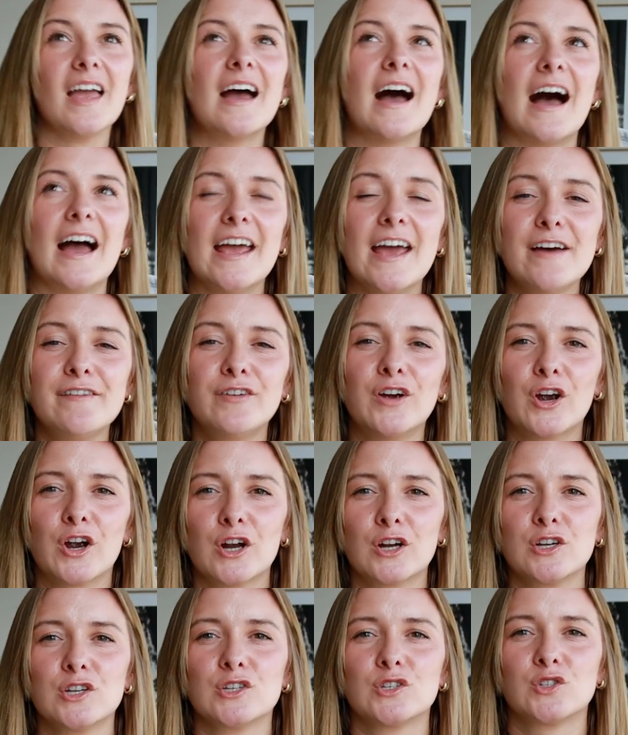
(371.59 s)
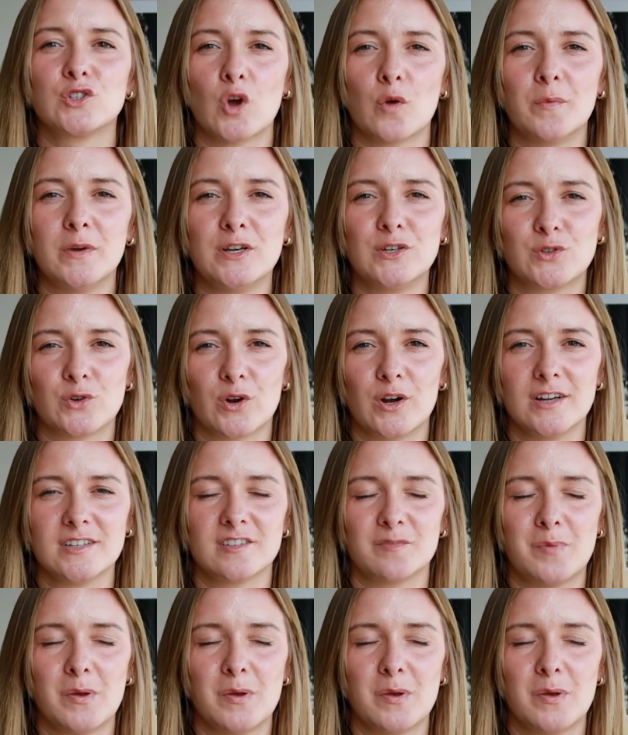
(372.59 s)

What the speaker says: I have heard so many stories of